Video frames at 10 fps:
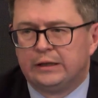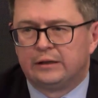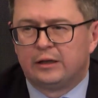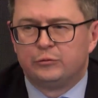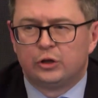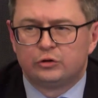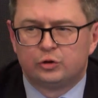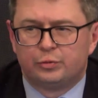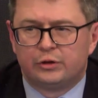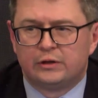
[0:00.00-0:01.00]
then I'm not
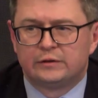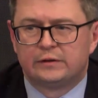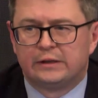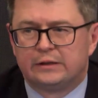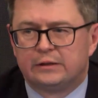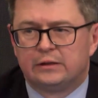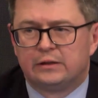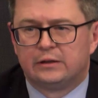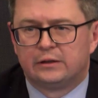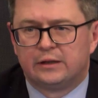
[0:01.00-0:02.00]
surprised
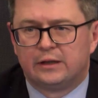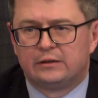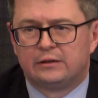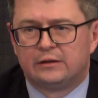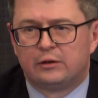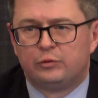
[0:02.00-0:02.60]
that